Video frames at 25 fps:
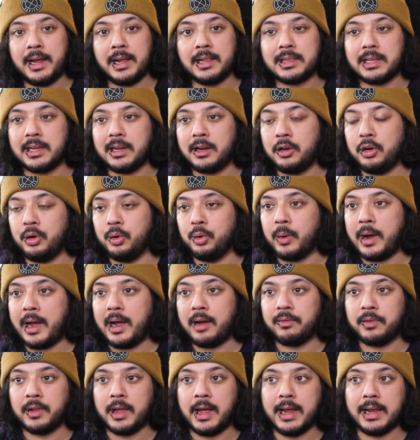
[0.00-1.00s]
out there who
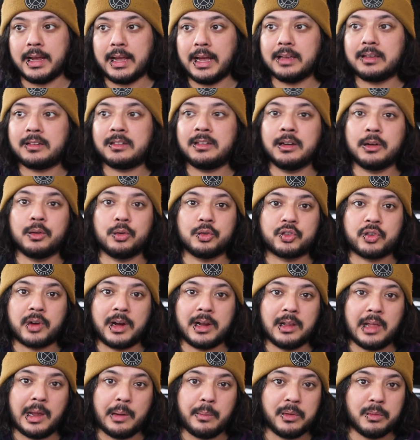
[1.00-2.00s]
have like a single
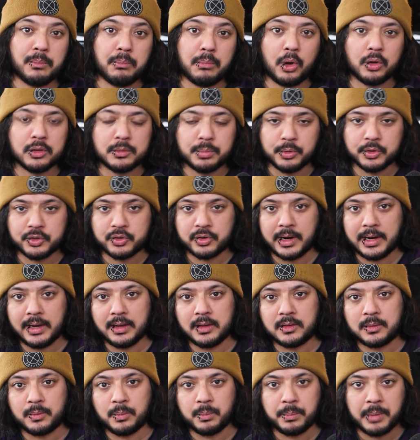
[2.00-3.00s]
train line with multiple
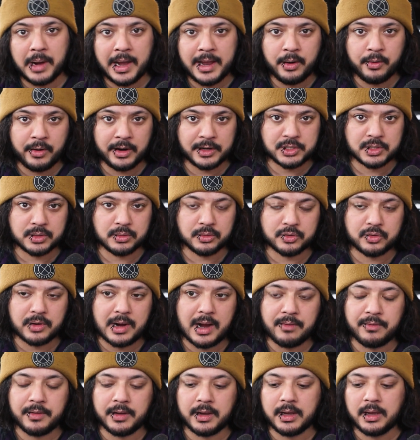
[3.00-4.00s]
trains, bidirectional
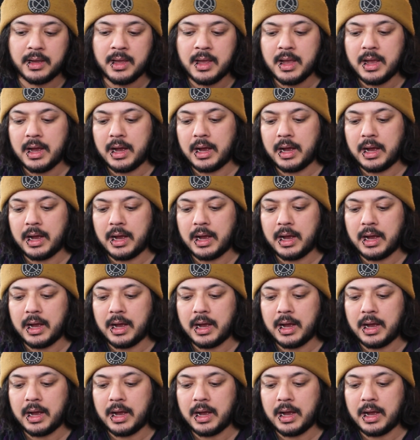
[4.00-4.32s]
traffic,